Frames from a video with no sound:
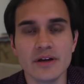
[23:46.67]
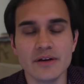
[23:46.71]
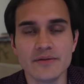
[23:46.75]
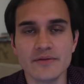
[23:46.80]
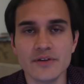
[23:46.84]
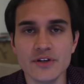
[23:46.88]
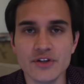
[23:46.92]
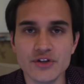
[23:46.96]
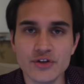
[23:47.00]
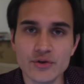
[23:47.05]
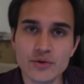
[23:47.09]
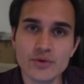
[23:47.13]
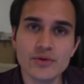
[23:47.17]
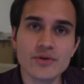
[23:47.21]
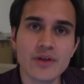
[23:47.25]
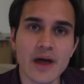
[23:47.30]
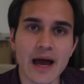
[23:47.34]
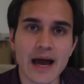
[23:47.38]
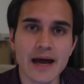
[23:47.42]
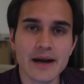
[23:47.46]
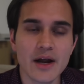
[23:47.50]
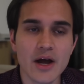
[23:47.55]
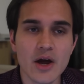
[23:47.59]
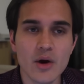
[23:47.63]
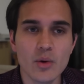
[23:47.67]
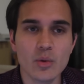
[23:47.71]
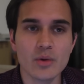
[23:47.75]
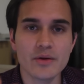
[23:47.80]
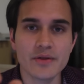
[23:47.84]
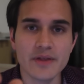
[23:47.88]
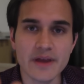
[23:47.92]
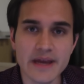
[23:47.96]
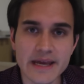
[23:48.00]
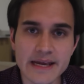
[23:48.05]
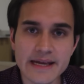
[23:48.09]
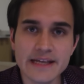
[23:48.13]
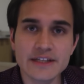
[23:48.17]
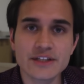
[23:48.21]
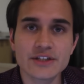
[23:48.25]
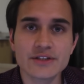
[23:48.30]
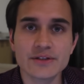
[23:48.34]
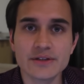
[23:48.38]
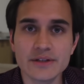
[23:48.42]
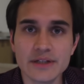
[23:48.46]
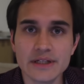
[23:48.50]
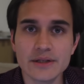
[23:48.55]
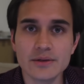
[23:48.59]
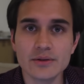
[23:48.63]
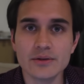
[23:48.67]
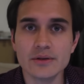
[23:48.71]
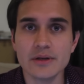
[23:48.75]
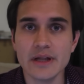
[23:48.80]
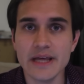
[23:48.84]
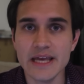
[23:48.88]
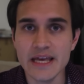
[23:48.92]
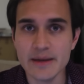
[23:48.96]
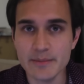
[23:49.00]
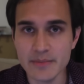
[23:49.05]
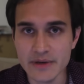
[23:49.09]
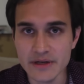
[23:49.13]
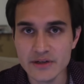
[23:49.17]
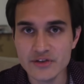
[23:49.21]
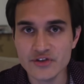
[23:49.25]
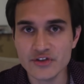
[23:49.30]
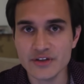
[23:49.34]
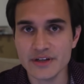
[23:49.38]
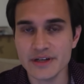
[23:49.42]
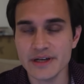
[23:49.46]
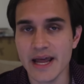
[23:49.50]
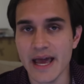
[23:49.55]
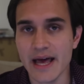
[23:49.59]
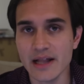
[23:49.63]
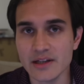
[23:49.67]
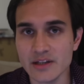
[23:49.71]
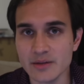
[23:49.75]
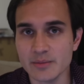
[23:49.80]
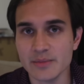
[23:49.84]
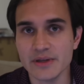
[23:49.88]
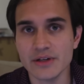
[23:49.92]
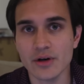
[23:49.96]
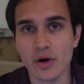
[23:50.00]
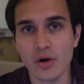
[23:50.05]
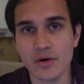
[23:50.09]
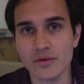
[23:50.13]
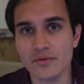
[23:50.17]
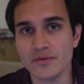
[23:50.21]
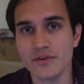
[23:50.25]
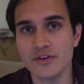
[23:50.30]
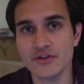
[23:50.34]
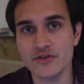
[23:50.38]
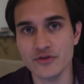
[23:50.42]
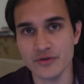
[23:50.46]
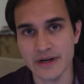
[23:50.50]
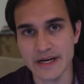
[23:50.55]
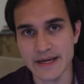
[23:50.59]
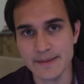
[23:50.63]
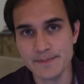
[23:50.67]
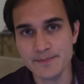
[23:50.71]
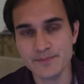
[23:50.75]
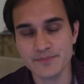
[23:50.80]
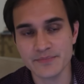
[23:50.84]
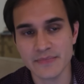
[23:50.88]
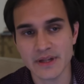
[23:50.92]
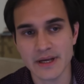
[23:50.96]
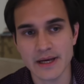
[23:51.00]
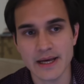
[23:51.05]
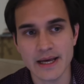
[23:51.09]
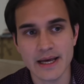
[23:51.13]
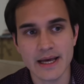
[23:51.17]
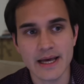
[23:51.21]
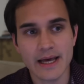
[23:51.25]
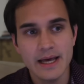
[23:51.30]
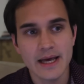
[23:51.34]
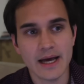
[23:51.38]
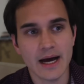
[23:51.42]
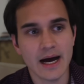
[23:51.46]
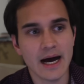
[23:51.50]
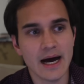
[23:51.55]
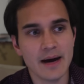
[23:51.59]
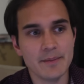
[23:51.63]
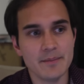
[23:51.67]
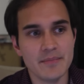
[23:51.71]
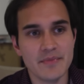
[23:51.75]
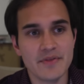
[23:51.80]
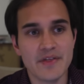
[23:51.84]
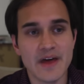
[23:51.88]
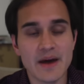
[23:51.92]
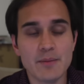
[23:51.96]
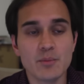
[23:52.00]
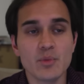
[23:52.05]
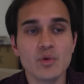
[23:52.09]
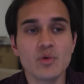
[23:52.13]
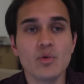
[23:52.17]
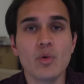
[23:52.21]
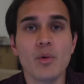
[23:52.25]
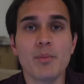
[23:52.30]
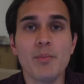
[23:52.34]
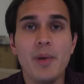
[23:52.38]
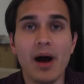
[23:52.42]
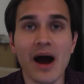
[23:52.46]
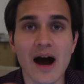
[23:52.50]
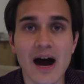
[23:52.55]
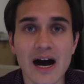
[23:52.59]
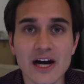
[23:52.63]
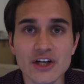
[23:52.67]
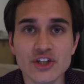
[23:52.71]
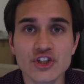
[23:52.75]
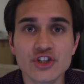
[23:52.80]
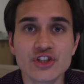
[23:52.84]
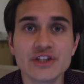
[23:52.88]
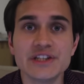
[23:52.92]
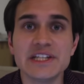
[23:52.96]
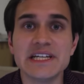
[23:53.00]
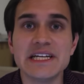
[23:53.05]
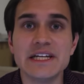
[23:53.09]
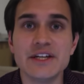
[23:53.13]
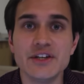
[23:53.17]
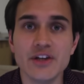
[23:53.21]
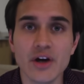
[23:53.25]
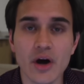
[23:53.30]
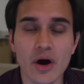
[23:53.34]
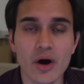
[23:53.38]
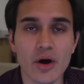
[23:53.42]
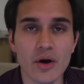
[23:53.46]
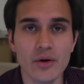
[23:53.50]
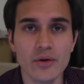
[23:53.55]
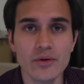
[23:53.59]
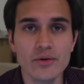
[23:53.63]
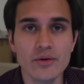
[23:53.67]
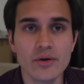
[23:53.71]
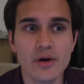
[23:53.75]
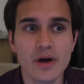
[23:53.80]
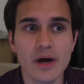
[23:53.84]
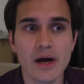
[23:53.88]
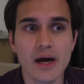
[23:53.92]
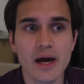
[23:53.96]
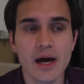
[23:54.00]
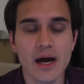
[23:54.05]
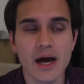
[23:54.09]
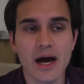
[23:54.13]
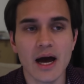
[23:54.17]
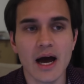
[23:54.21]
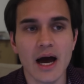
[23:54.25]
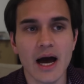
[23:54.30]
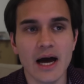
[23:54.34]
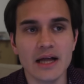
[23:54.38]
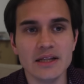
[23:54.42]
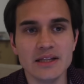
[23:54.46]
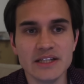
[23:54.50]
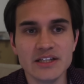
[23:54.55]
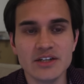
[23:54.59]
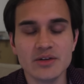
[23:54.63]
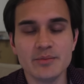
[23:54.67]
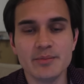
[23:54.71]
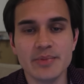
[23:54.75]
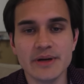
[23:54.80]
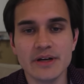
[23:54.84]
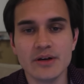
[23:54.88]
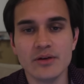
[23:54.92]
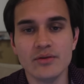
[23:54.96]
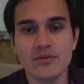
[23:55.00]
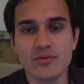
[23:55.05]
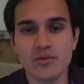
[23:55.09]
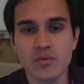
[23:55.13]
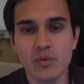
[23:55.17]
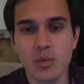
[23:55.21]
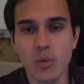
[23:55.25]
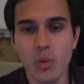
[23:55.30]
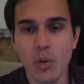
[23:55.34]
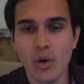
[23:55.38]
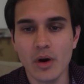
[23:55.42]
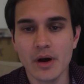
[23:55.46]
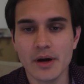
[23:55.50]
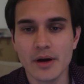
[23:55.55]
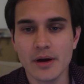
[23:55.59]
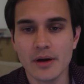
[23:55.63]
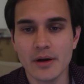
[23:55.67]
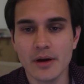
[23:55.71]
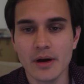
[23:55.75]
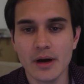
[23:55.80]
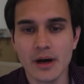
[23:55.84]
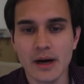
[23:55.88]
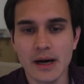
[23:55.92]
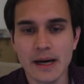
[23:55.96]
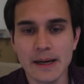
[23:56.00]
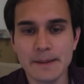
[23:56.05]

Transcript: And if you do that with each little image and element of the dream, then we will partially know a little bit of what